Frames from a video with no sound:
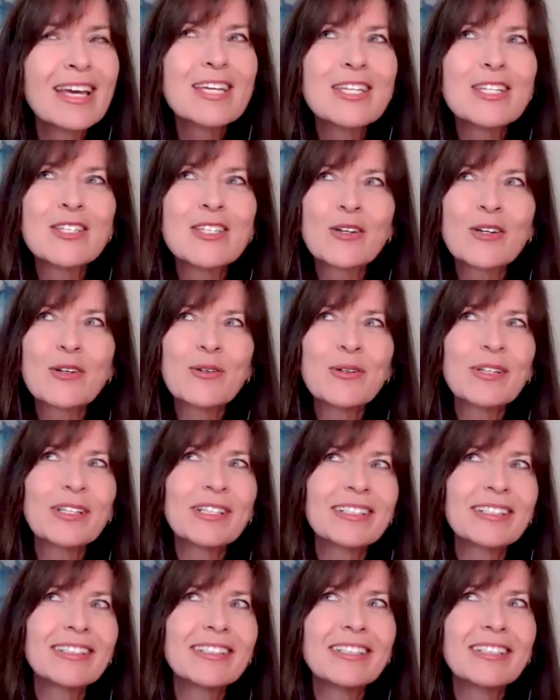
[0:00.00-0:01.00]
So,
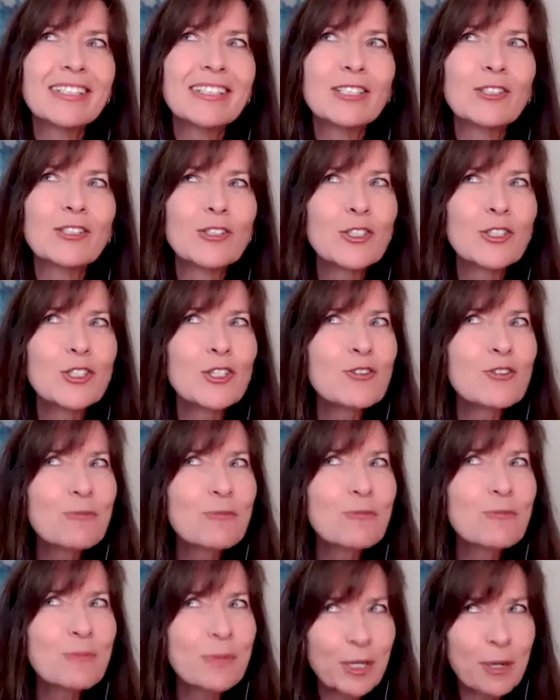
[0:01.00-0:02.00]
you know, you've
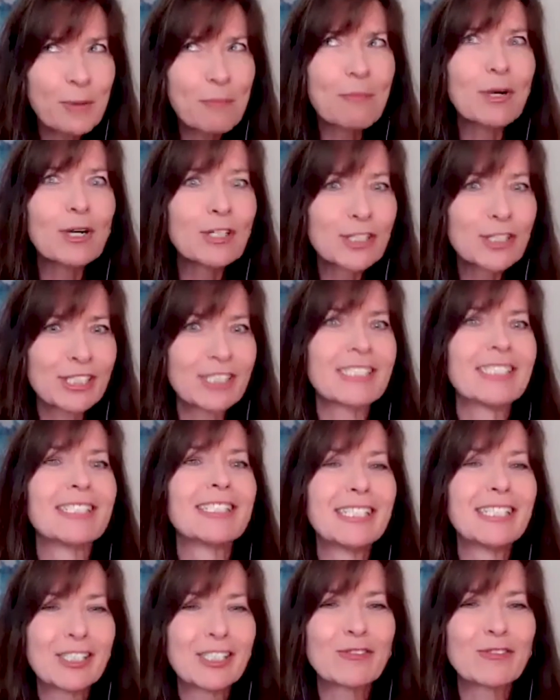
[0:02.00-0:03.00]
been immersed in
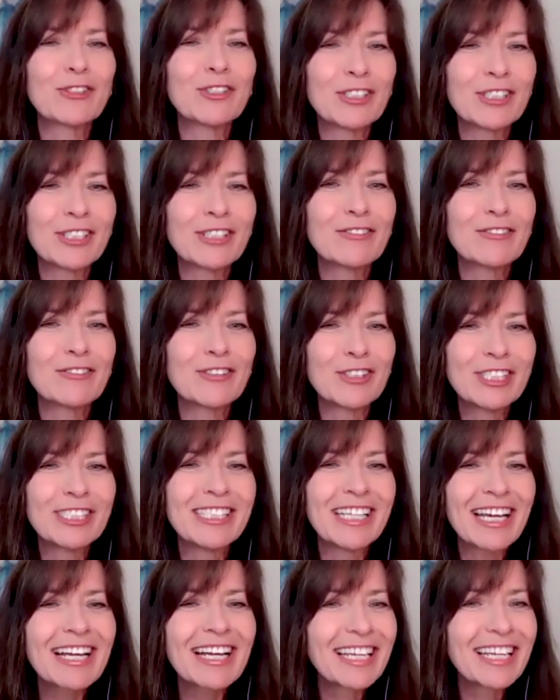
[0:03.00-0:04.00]
this for for
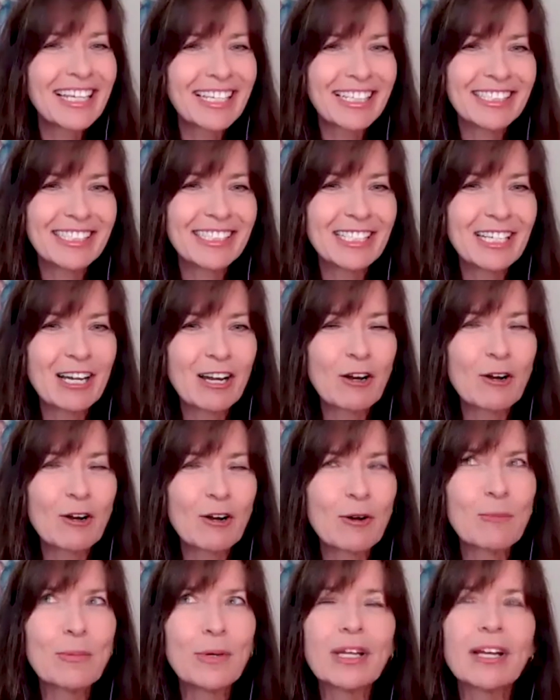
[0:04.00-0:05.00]
decades
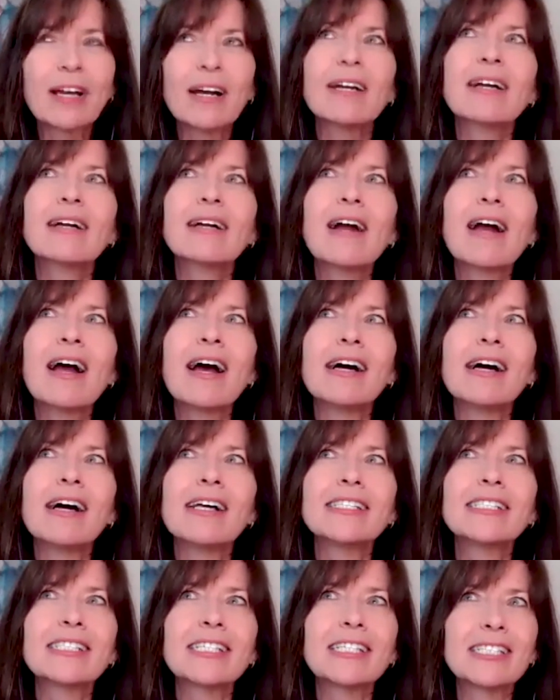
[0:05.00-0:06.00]
now, but uh,
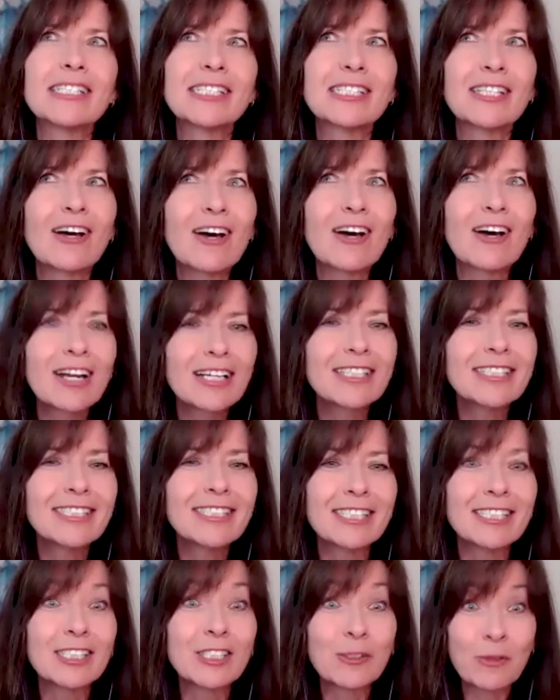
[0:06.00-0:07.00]
as a
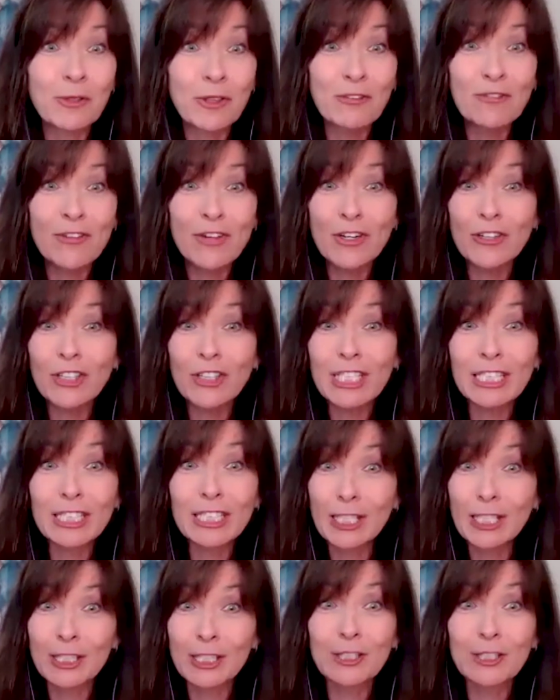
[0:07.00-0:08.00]
scientist with a very
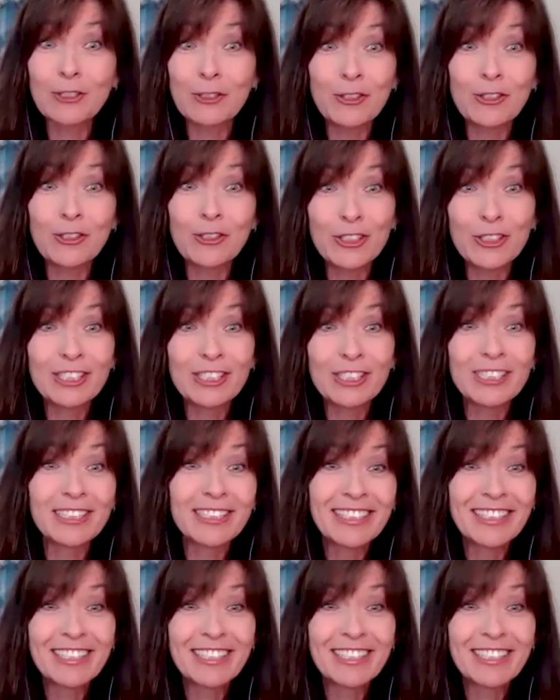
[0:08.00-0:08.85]
literal,